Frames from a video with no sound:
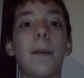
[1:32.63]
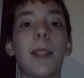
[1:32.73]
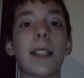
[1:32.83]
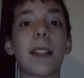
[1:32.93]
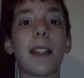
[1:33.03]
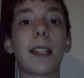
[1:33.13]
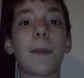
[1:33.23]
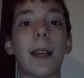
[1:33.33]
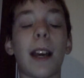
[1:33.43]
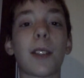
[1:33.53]
This is
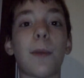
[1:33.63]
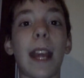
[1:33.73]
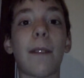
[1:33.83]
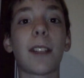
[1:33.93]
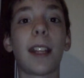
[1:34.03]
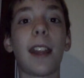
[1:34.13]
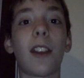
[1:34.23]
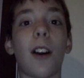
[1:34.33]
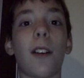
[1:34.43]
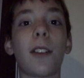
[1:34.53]
because we have
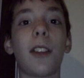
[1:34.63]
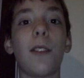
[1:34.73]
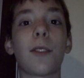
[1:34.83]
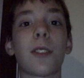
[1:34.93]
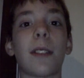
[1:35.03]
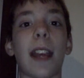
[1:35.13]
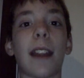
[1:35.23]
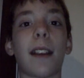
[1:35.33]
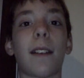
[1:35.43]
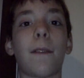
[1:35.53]
deleted all the user
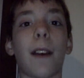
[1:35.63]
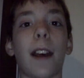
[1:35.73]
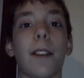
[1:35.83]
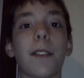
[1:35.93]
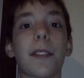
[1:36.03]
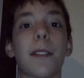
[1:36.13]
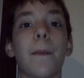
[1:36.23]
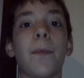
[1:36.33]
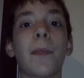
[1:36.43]
data files.